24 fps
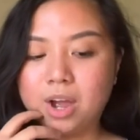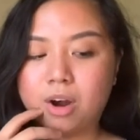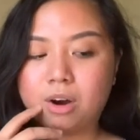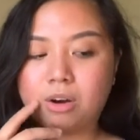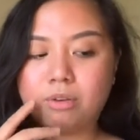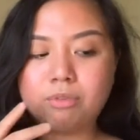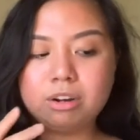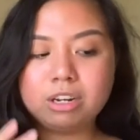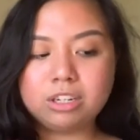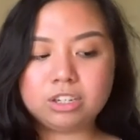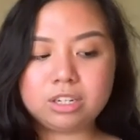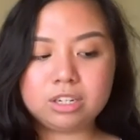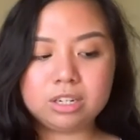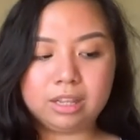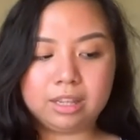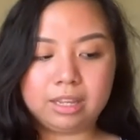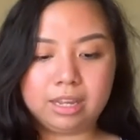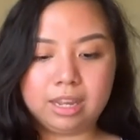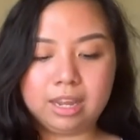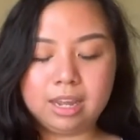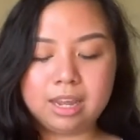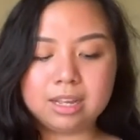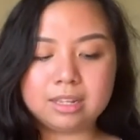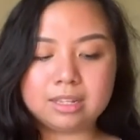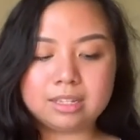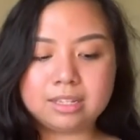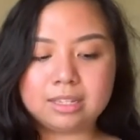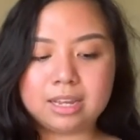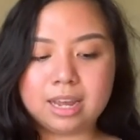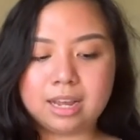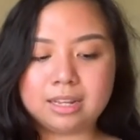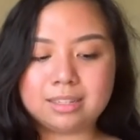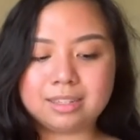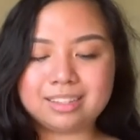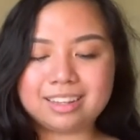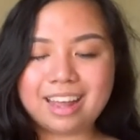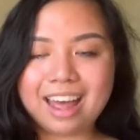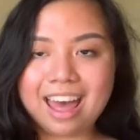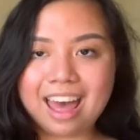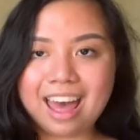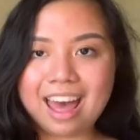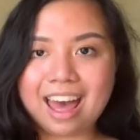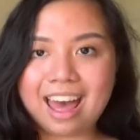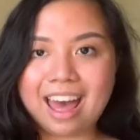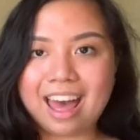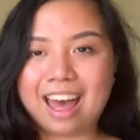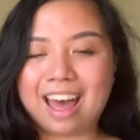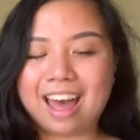Originally, it says,
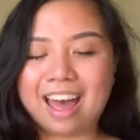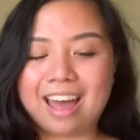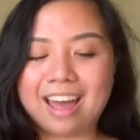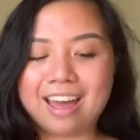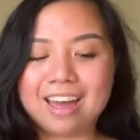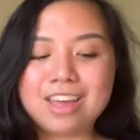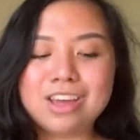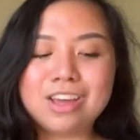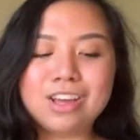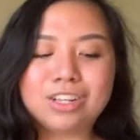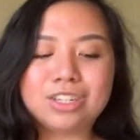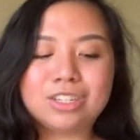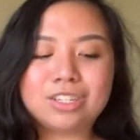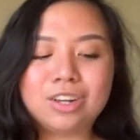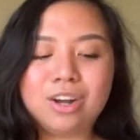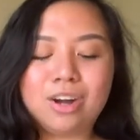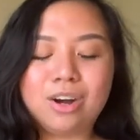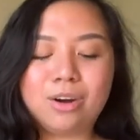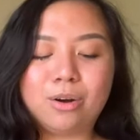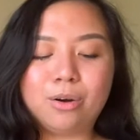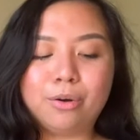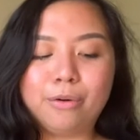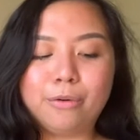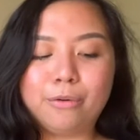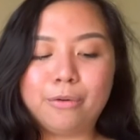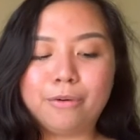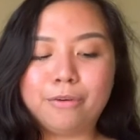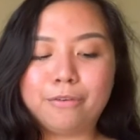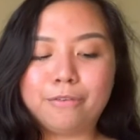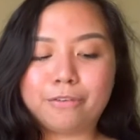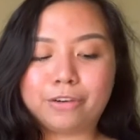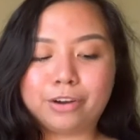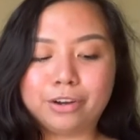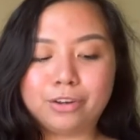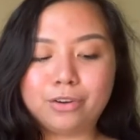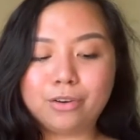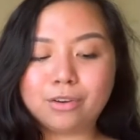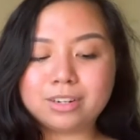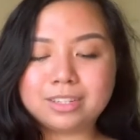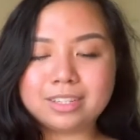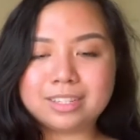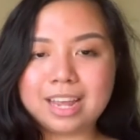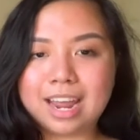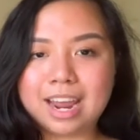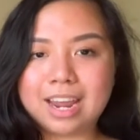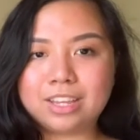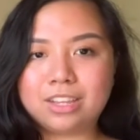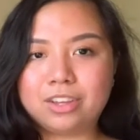ah! So for your
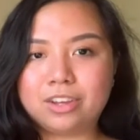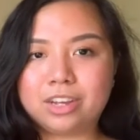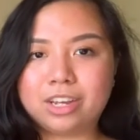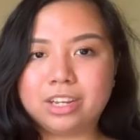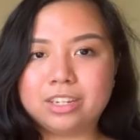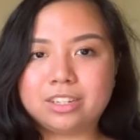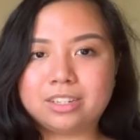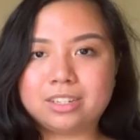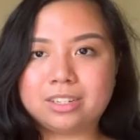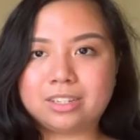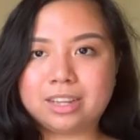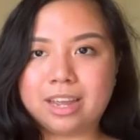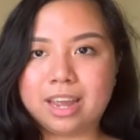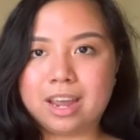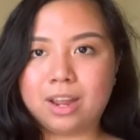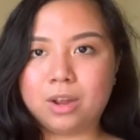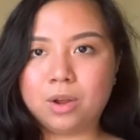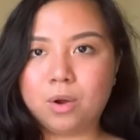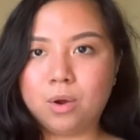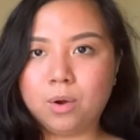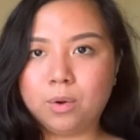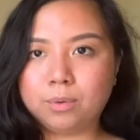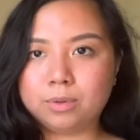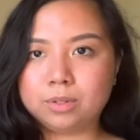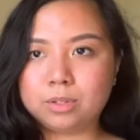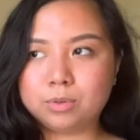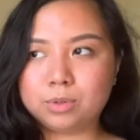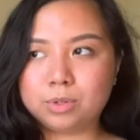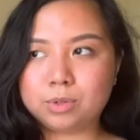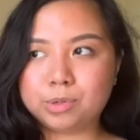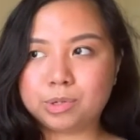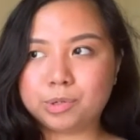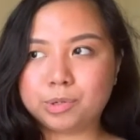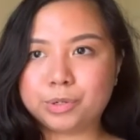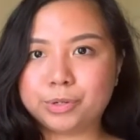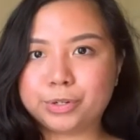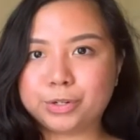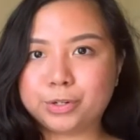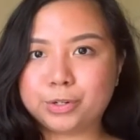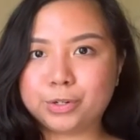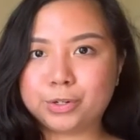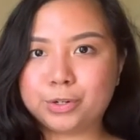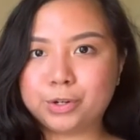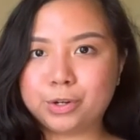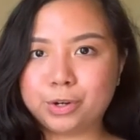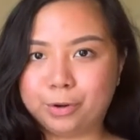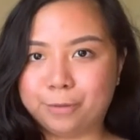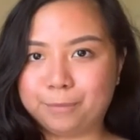side, you can just say,
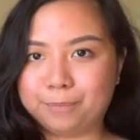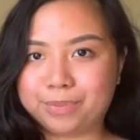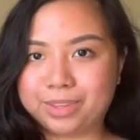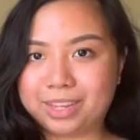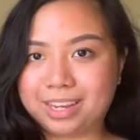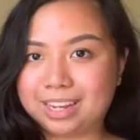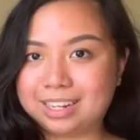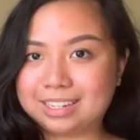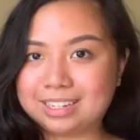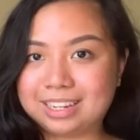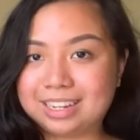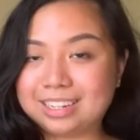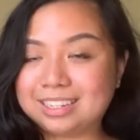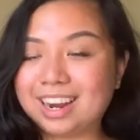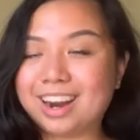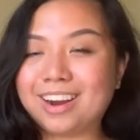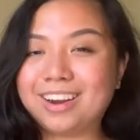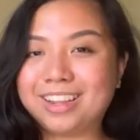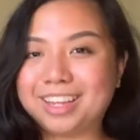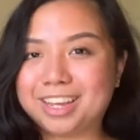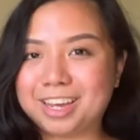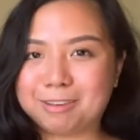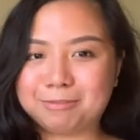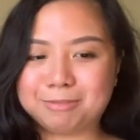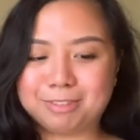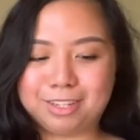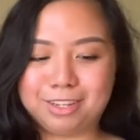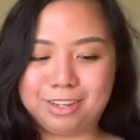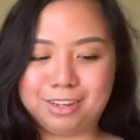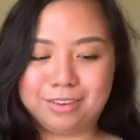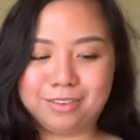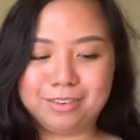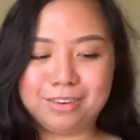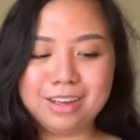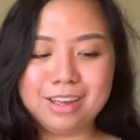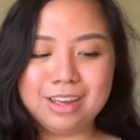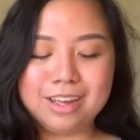it's entirely up to you.